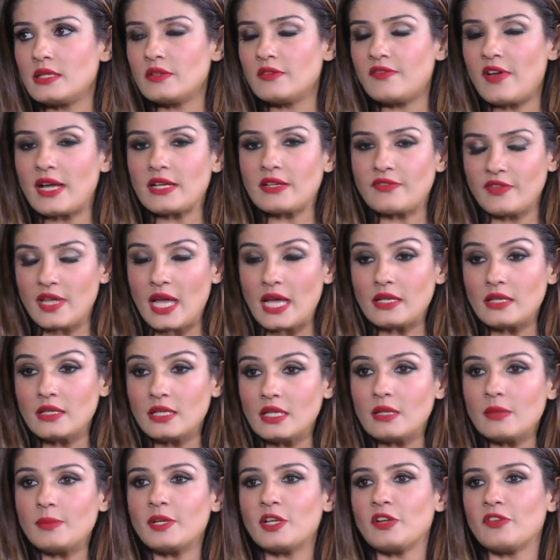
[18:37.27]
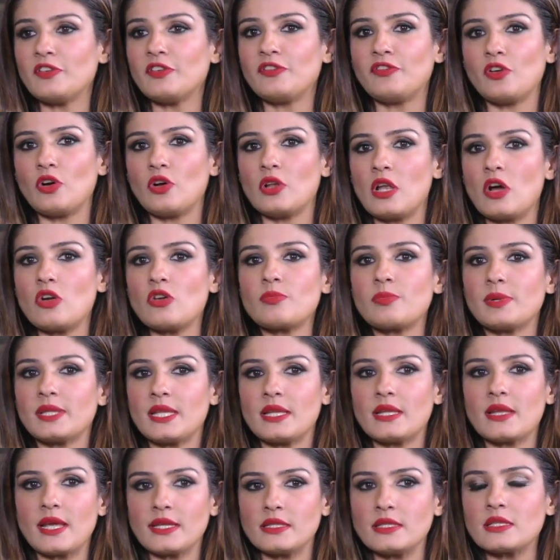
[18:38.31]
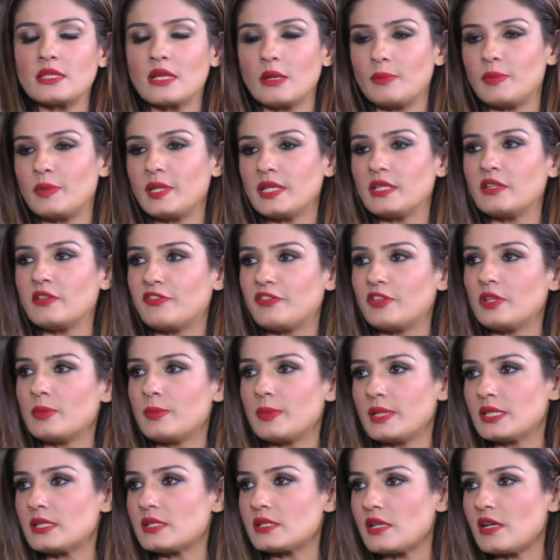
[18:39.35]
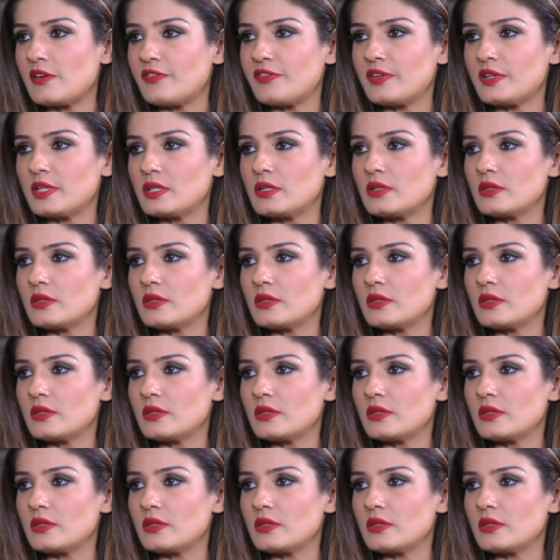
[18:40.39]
in fact, we had a little bit of a fallout, but then I did complete the film and stuff. And